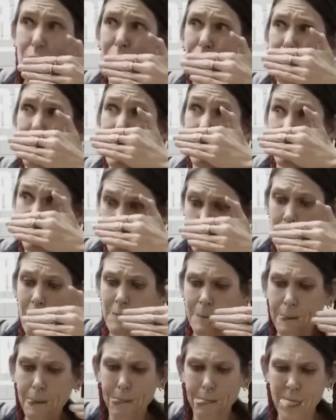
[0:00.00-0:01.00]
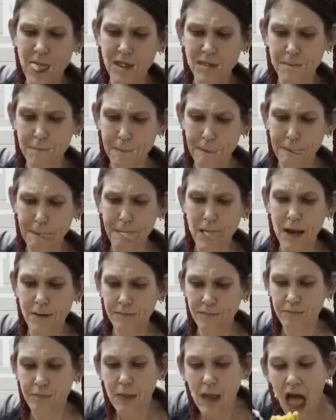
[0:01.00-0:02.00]
Beer battered. Oh, uh,
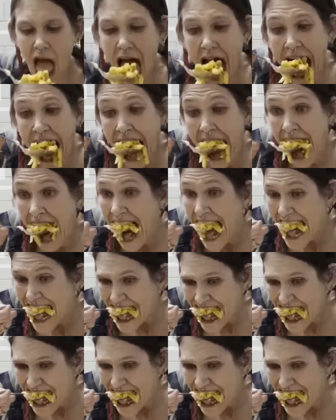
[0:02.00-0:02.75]
no, they're not. Nope.